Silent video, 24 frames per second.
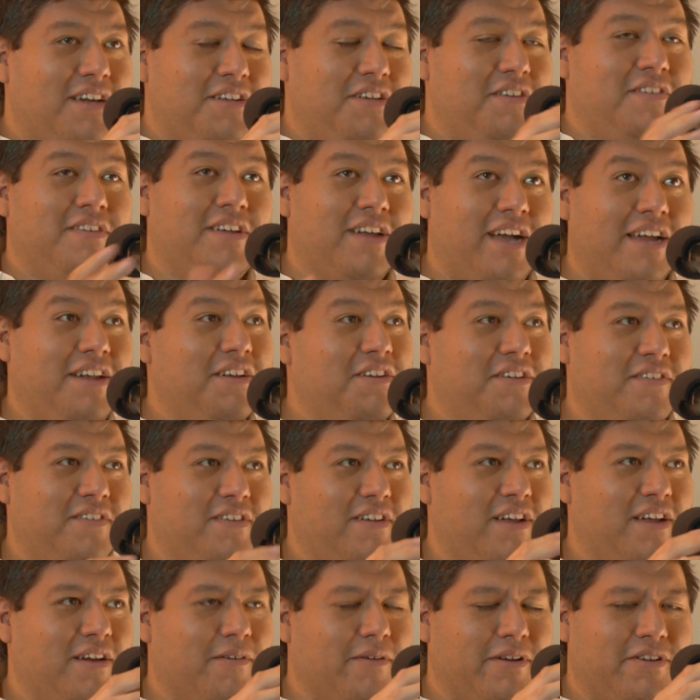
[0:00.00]
She said, I know she
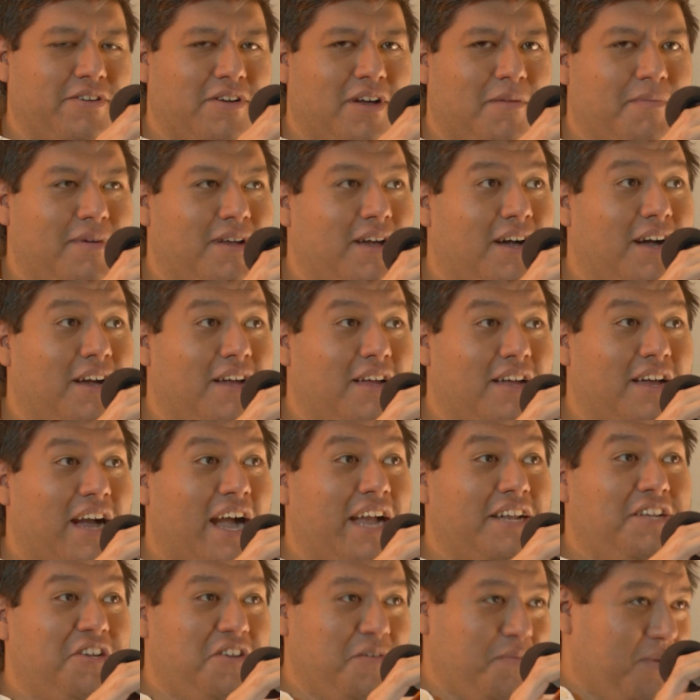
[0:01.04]
did a great job.
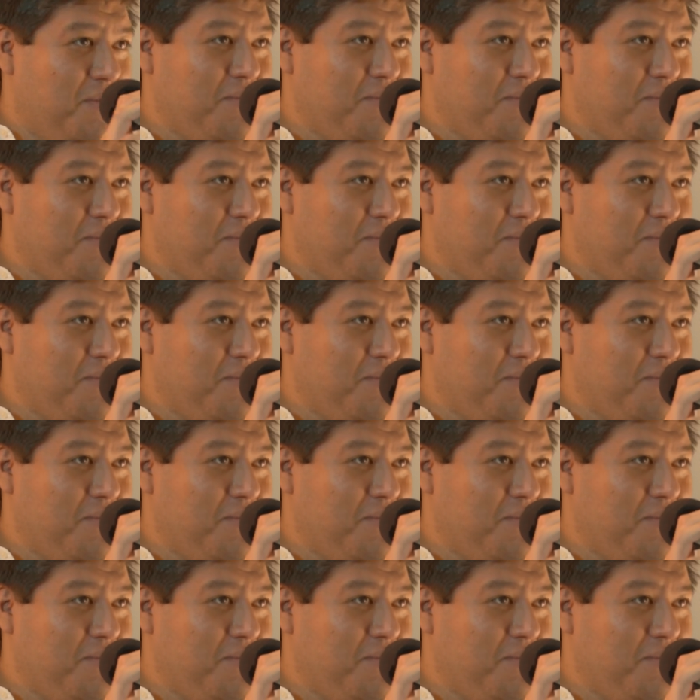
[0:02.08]
Did you put